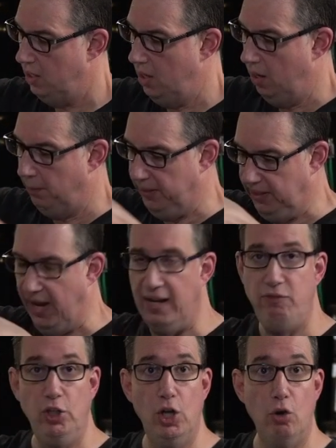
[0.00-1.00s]
But again,
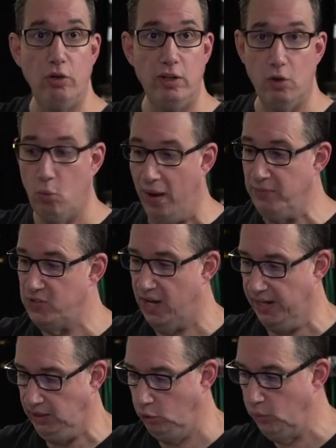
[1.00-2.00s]
if you go to their
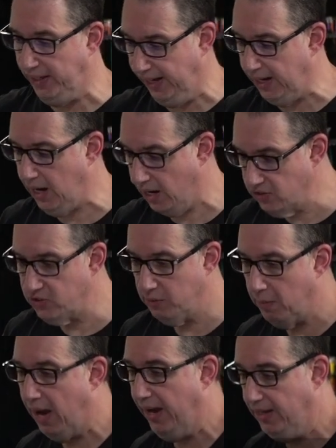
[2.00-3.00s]
website, you can
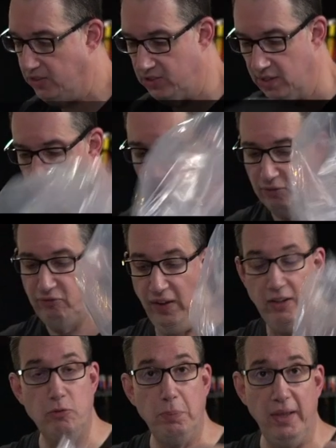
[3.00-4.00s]
customize your
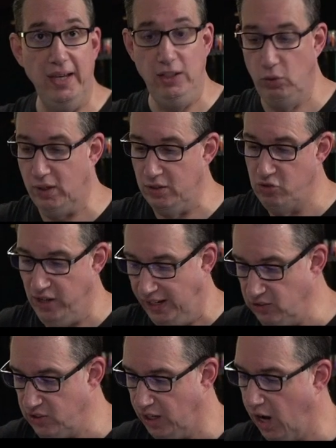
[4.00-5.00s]
faceplate. You can
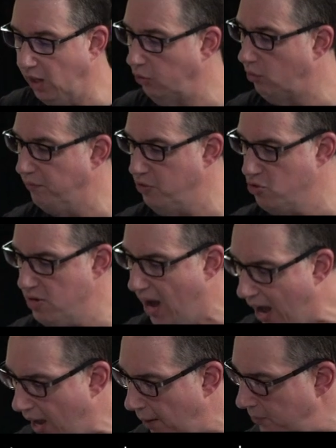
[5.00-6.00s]
change the color of your
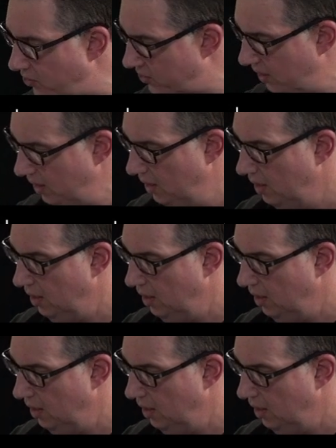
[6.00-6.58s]
knobs.